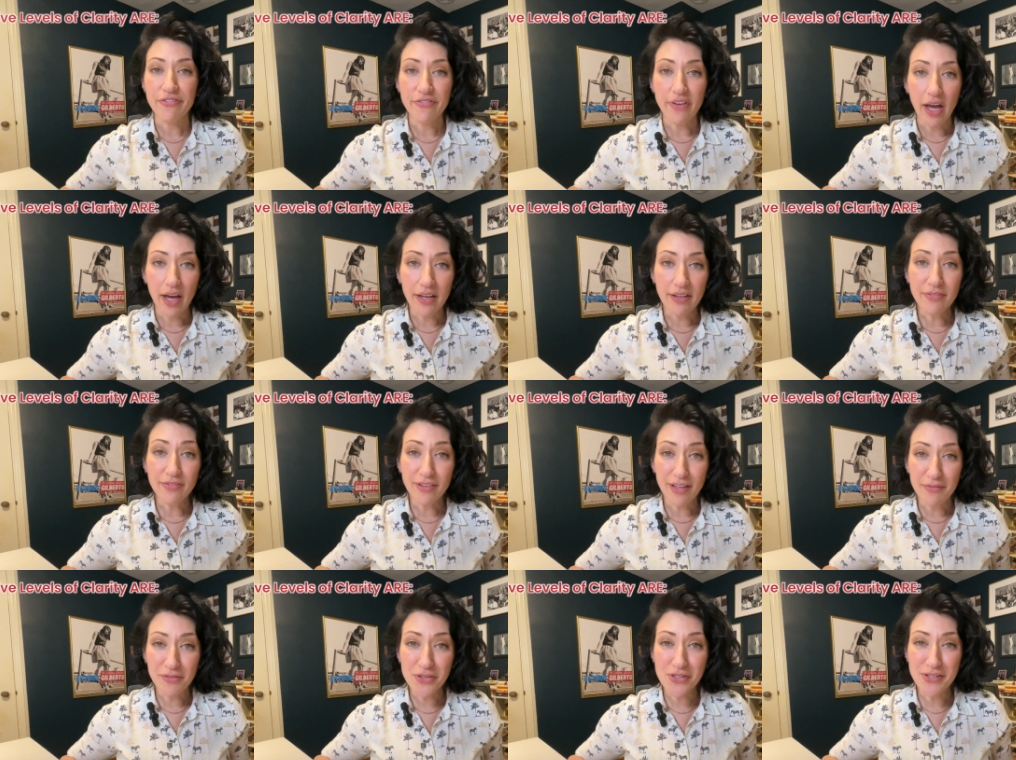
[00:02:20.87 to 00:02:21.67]
5
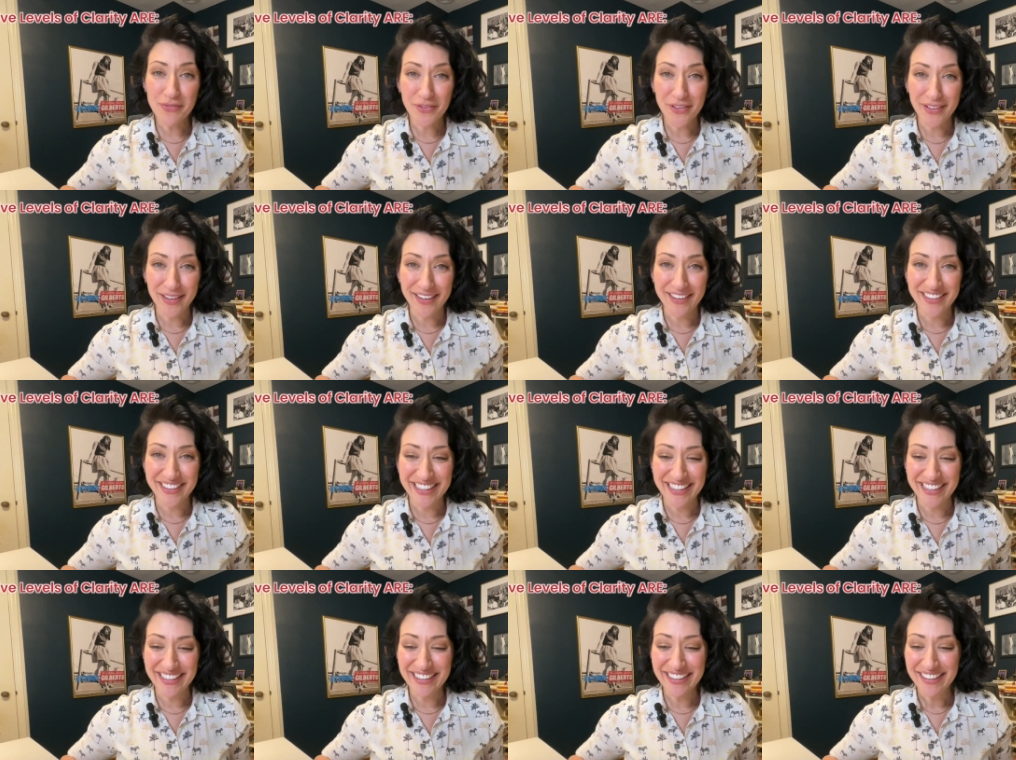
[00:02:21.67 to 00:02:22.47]
levels of
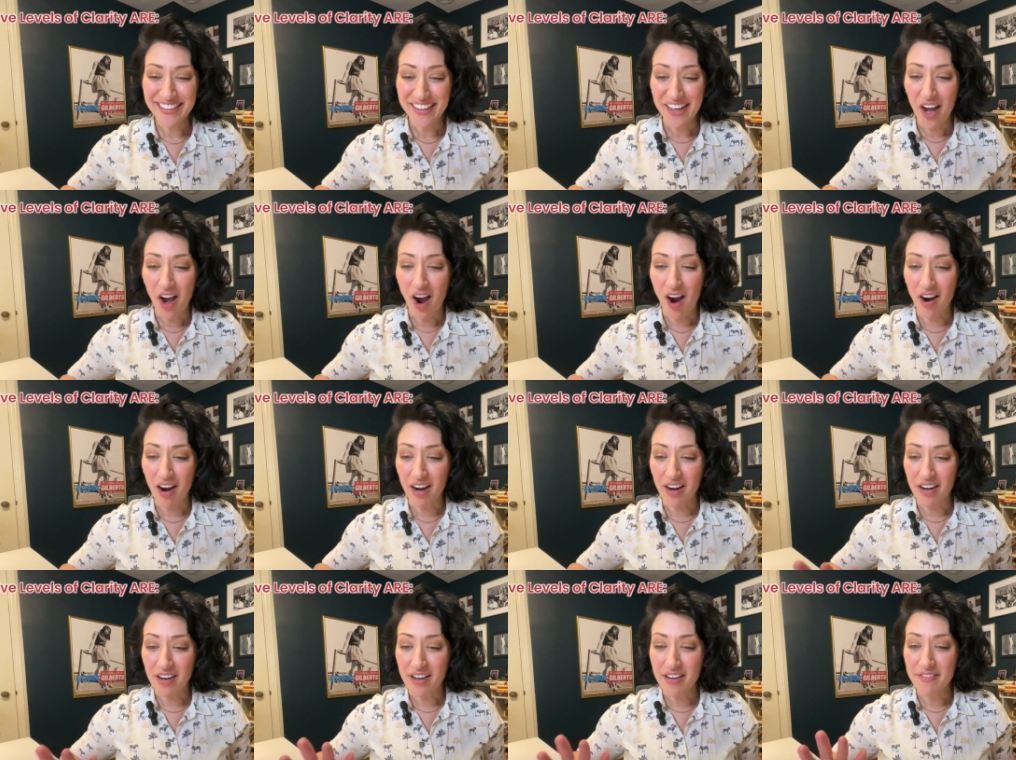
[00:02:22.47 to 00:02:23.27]
clarity
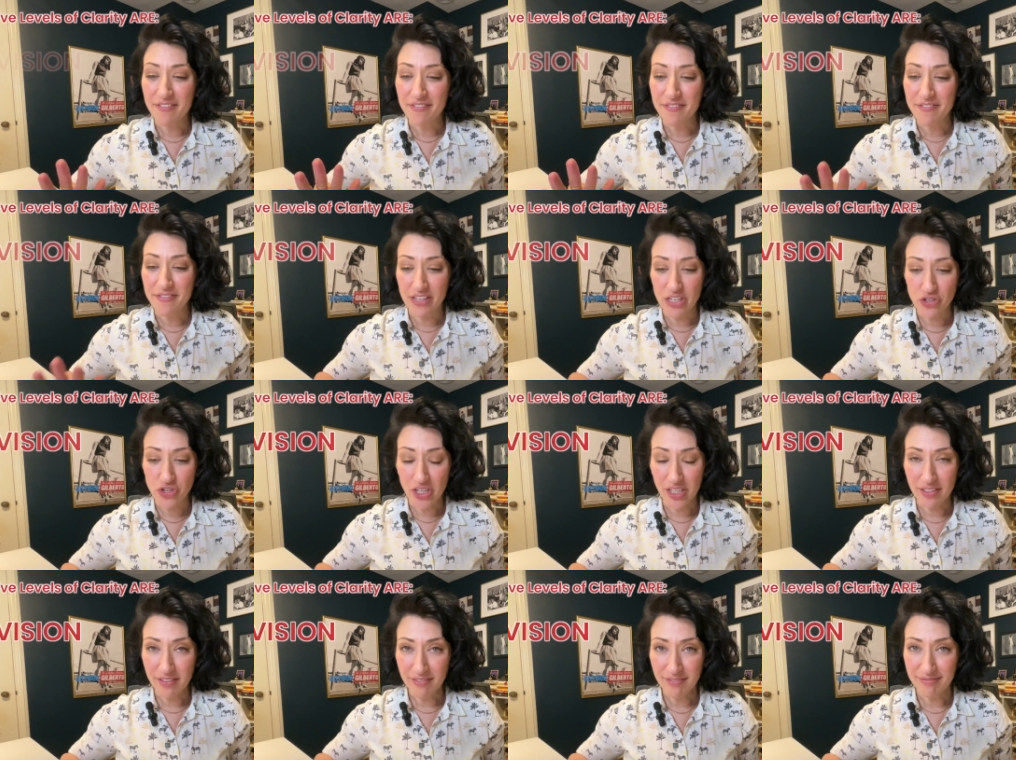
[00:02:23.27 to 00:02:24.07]
are
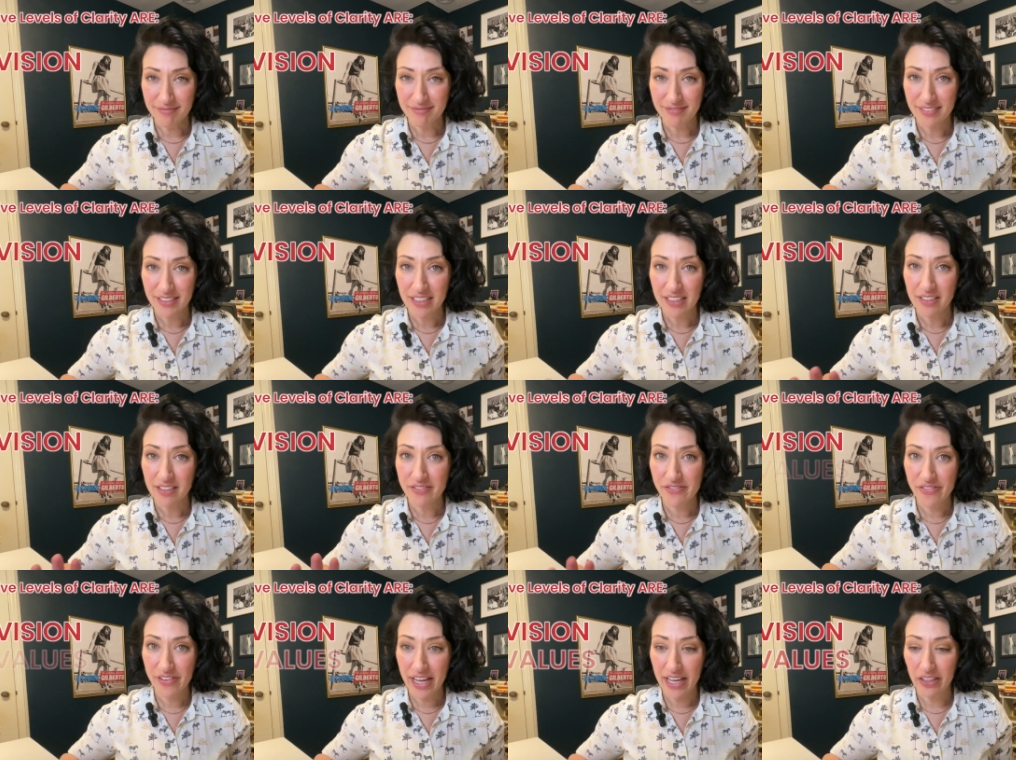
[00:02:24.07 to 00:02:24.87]
vision,
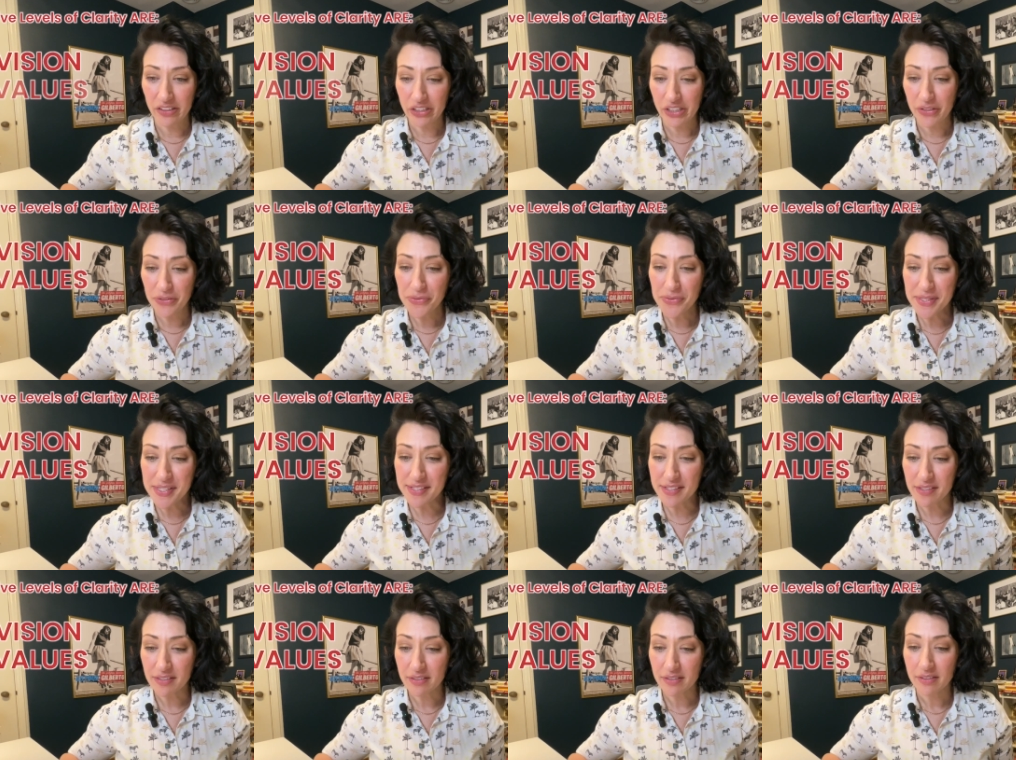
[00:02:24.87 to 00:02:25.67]

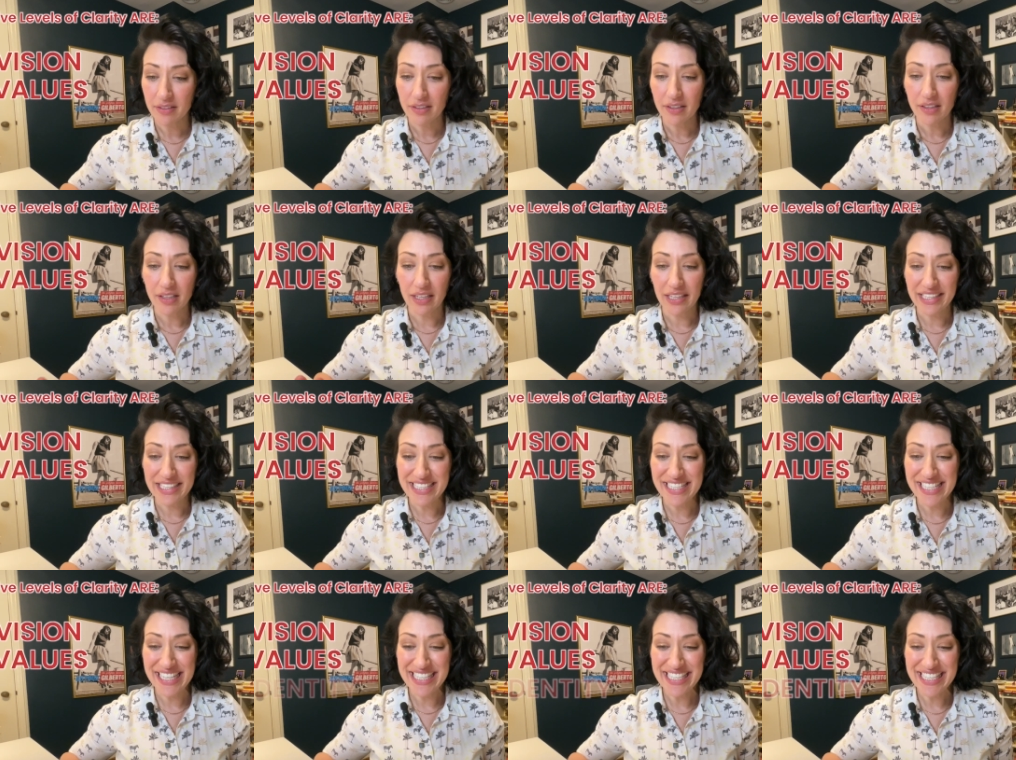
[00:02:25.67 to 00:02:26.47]
values,
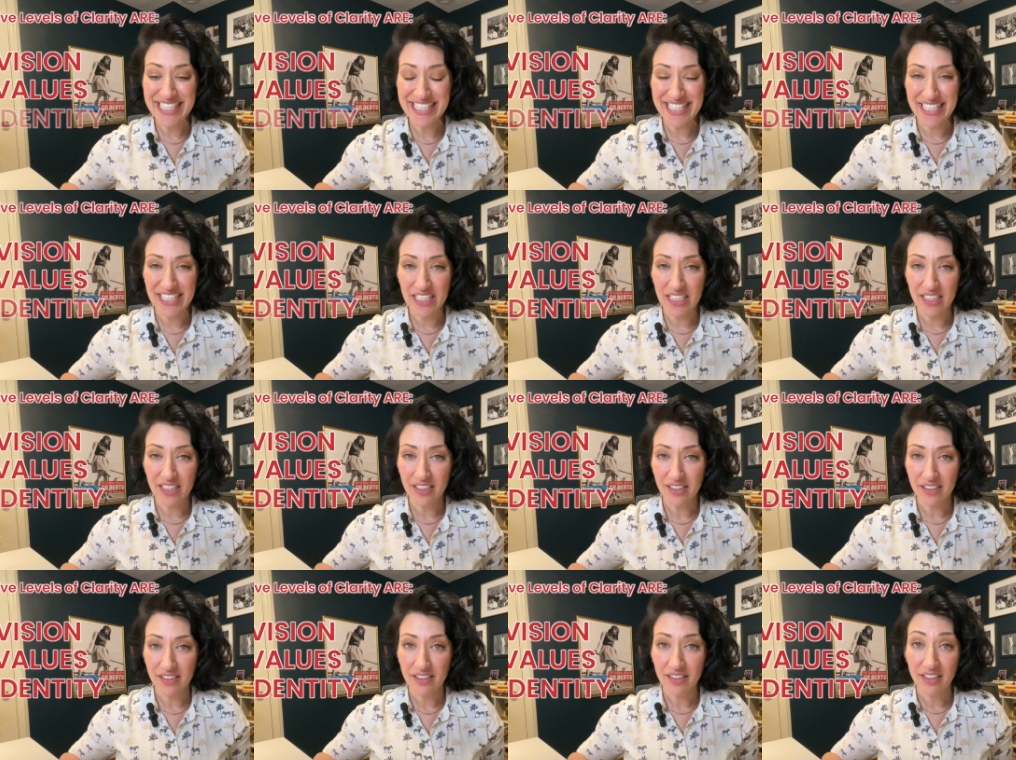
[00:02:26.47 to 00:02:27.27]

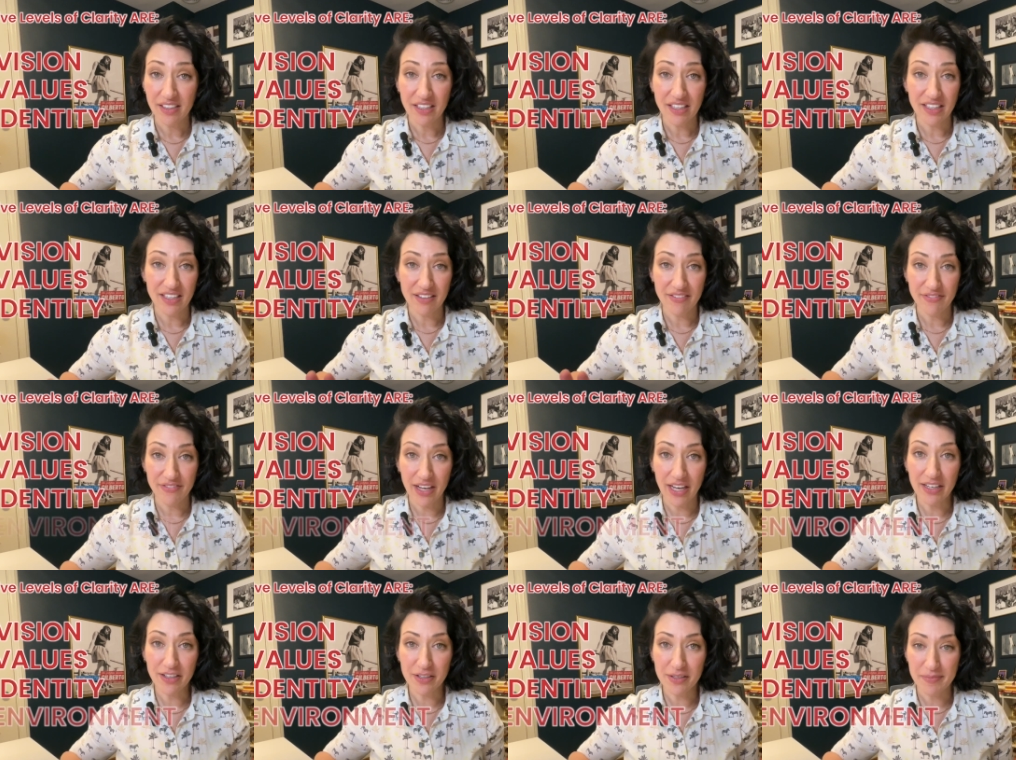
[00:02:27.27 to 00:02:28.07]
identity,
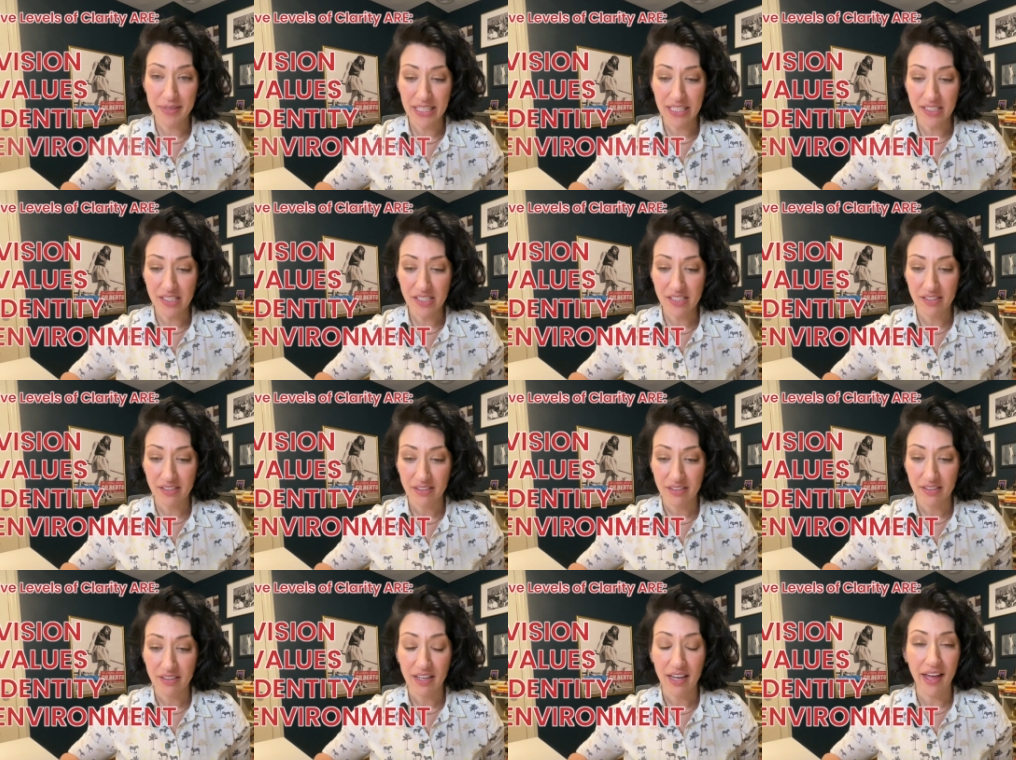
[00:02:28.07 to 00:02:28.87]
environment,
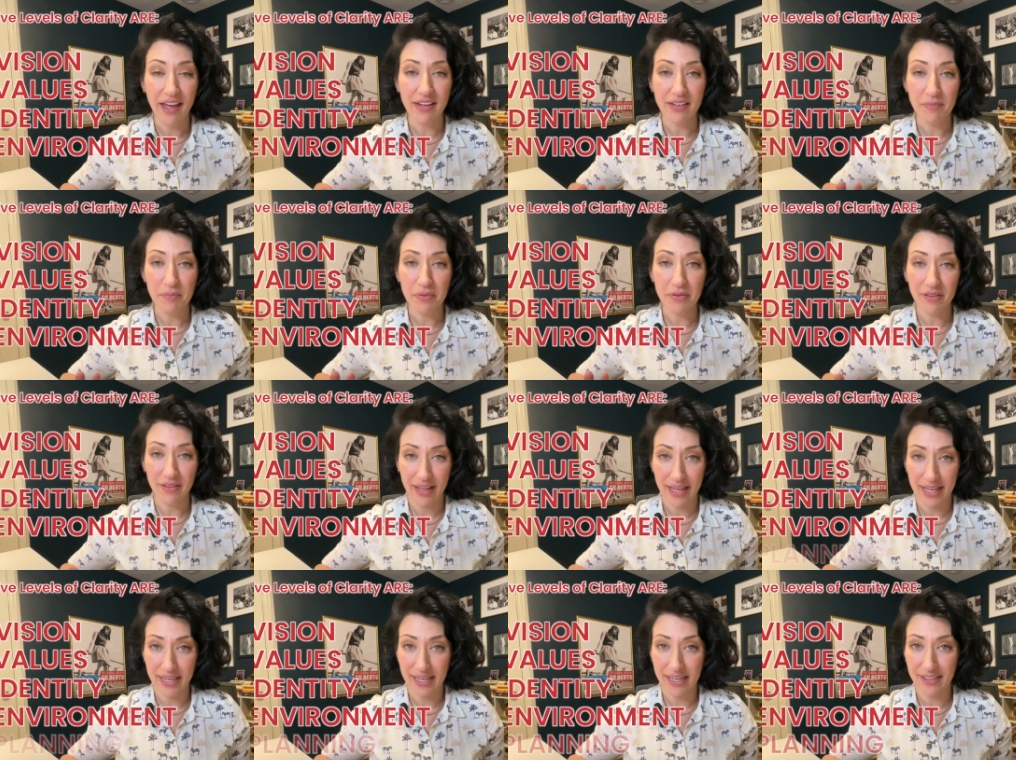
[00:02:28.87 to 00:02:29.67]
and
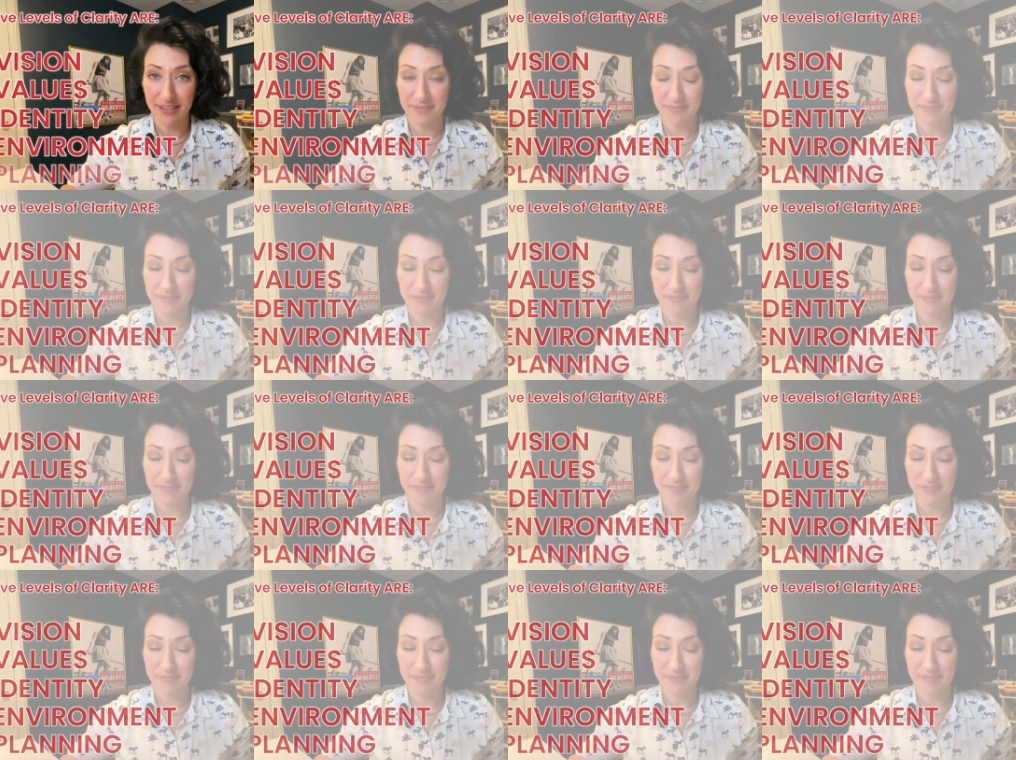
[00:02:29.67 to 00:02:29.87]
planning.